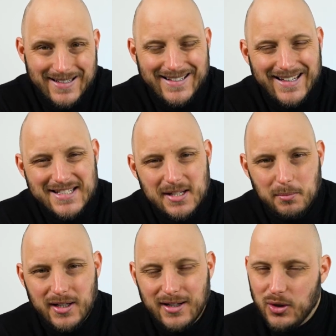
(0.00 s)
That's a
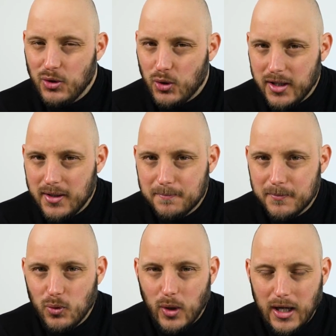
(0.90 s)
bit annoying
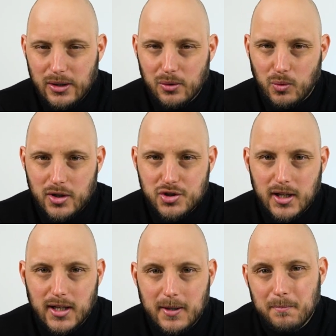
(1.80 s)
while you're washing
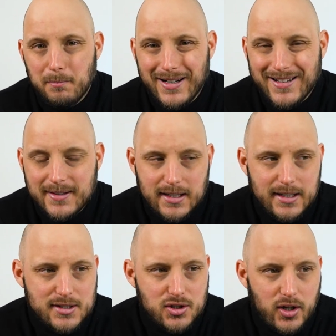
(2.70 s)
it, but
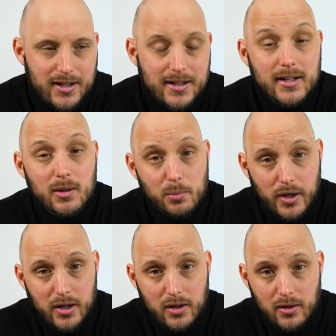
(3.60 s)
it's not a deal
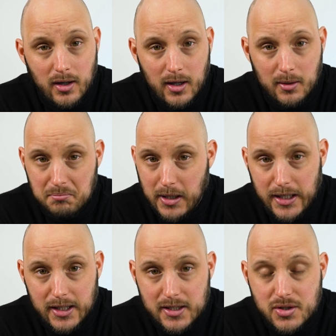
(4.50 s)
breaker by
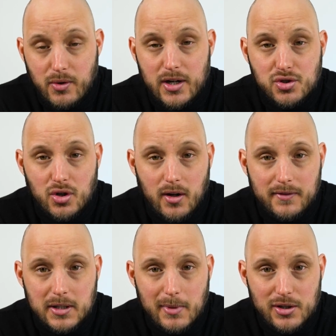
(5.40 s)
any stretch of
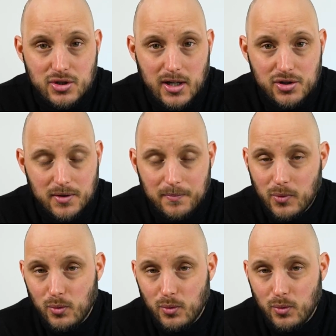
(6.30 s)
the imagination.